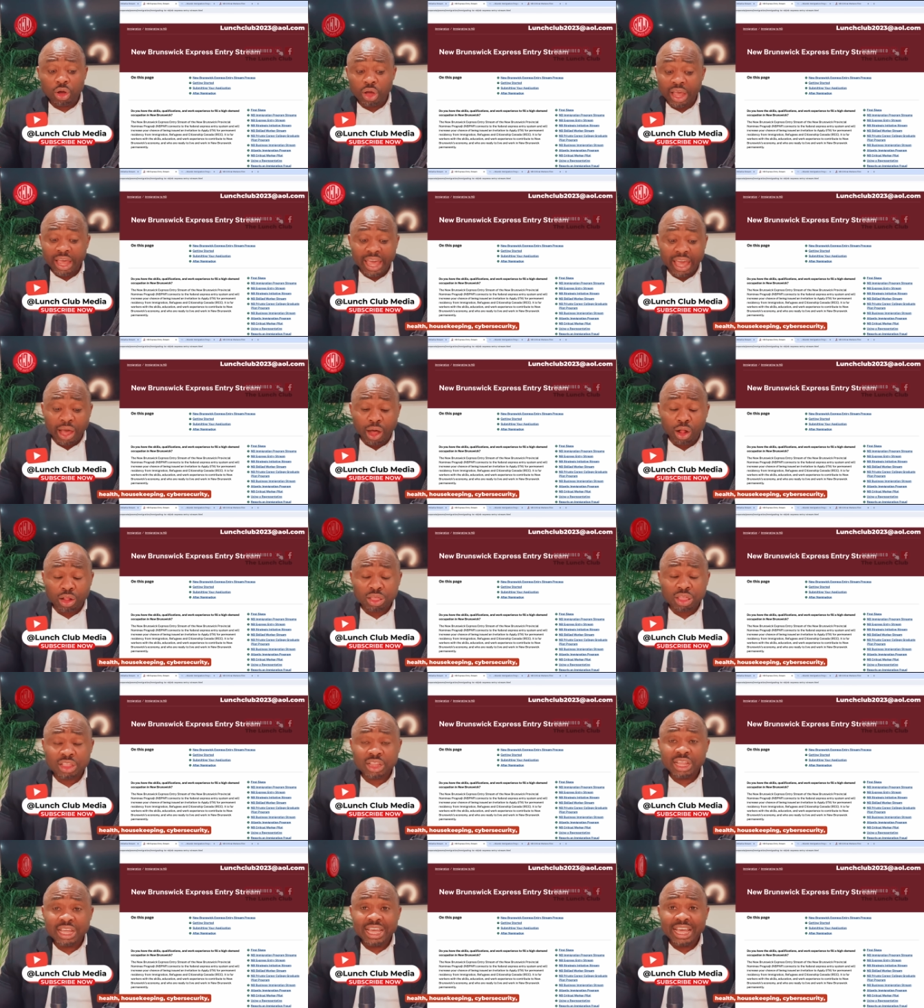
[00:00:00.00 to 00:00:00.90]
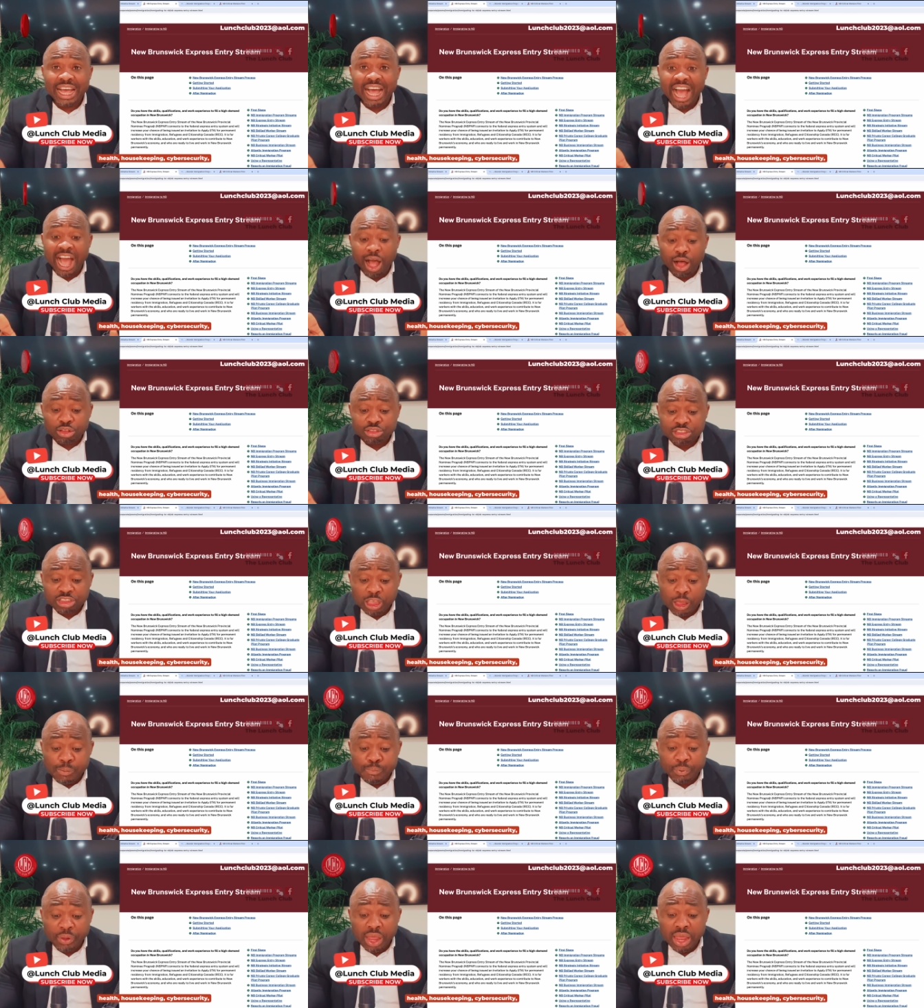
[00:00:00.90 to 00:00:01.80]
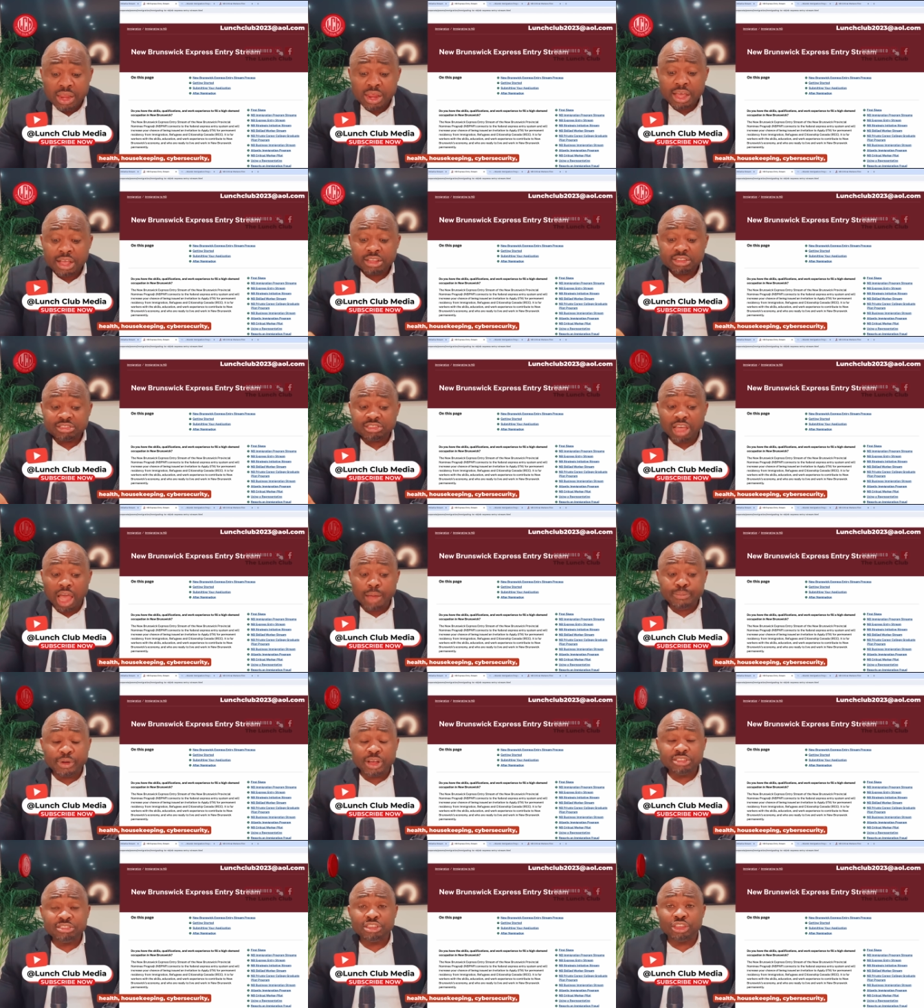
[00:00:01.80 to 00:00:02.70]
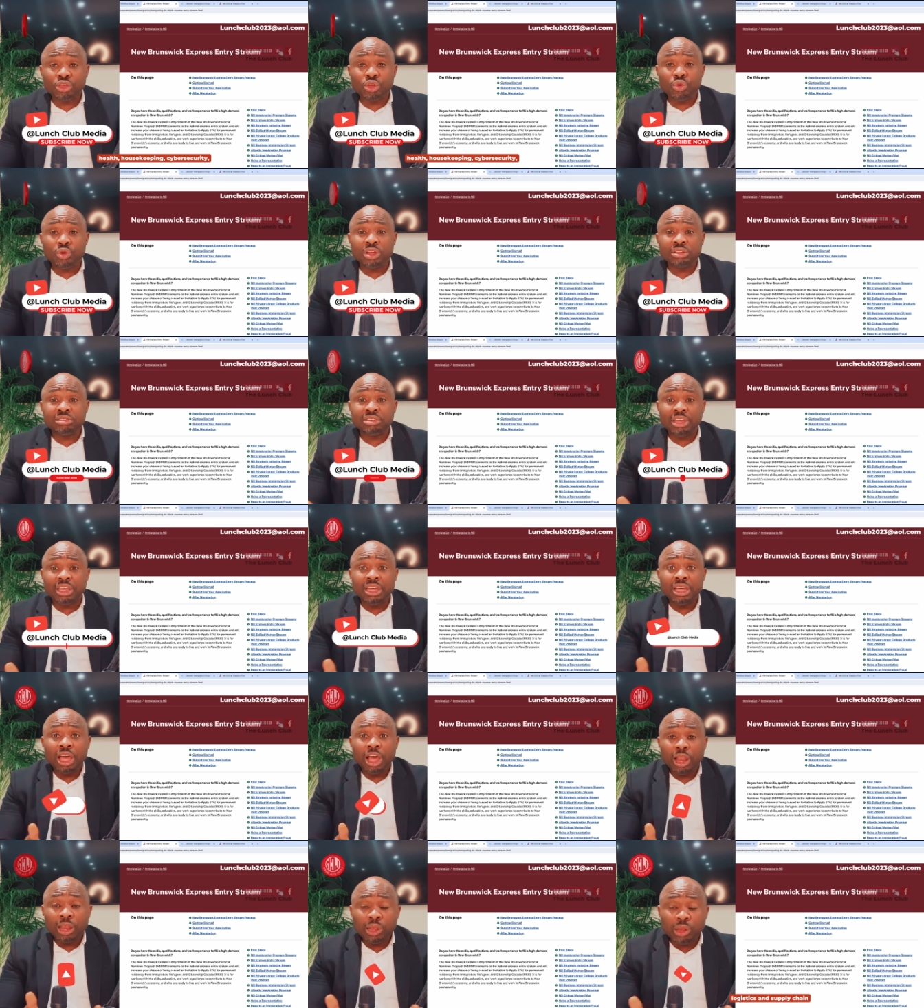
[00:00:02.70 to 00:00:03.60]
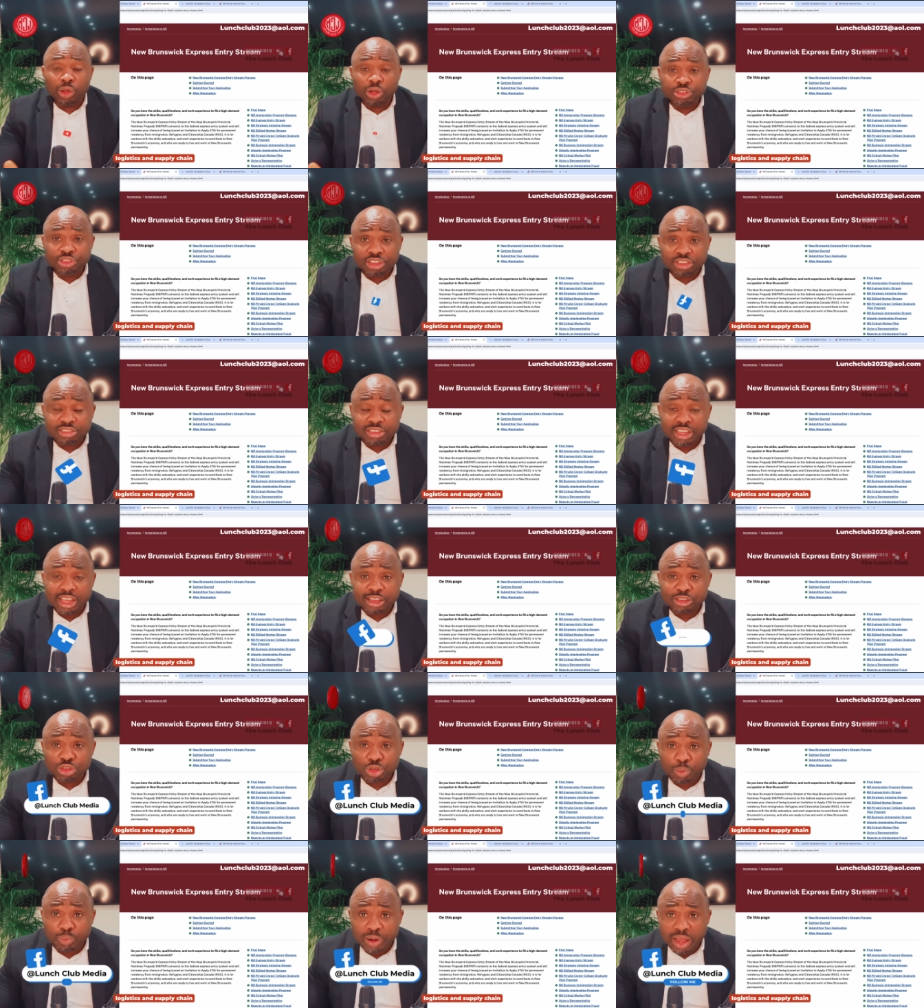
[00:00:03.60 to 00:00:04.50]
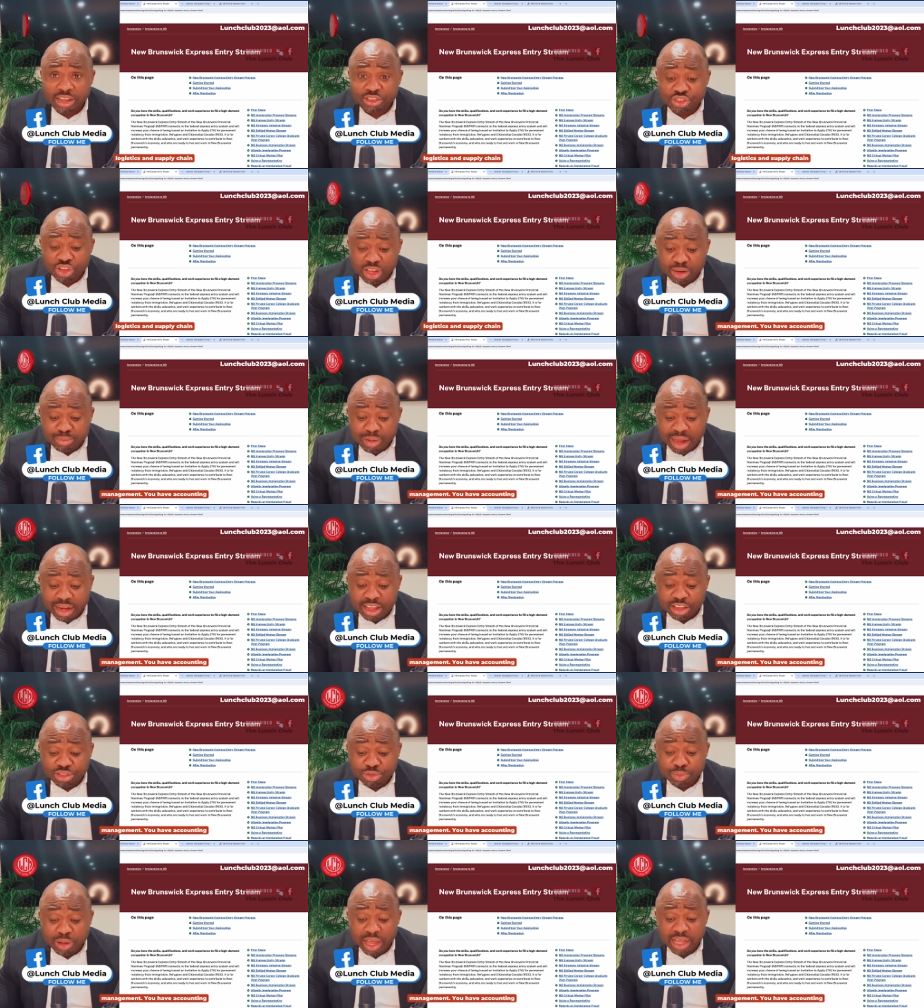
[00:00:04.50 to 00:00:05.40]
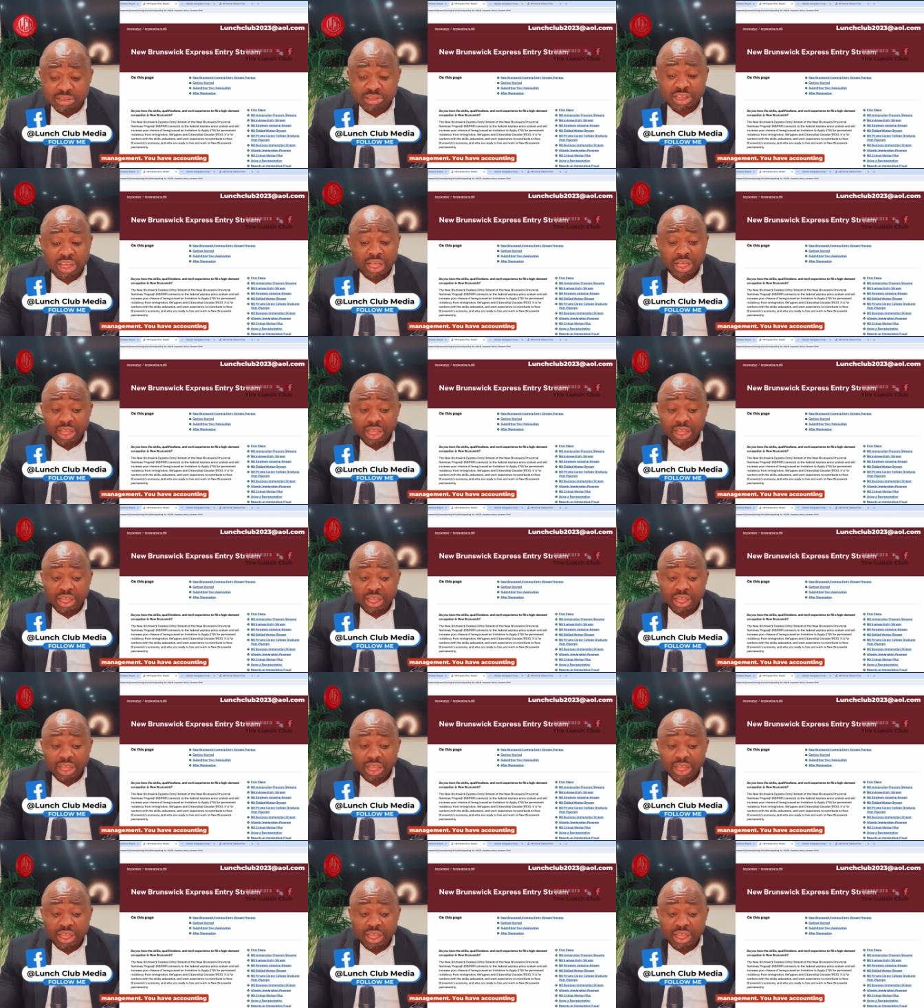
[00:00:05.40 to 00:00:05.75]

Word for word: health, housekeeping, cybersecurity, logistic and supply chain management.